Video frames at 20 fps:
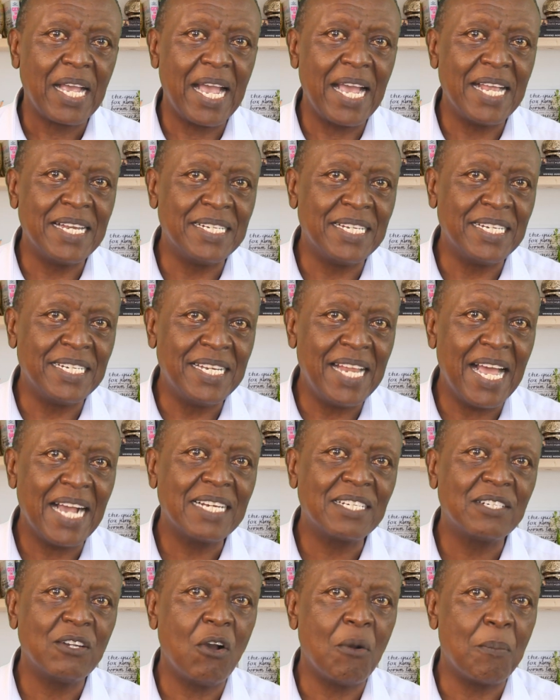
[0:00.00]
and
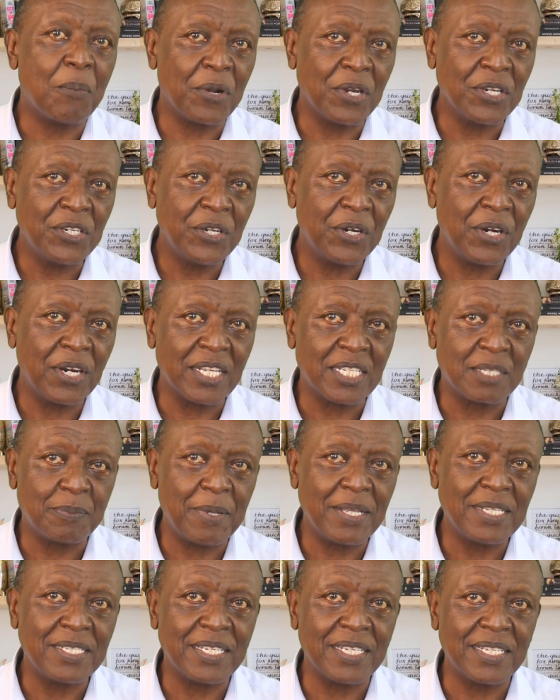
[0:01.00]
deduct operational
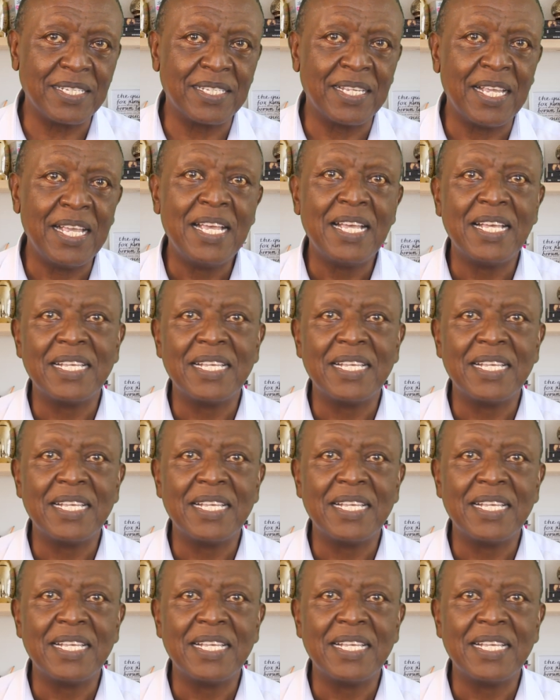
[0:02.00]
expenses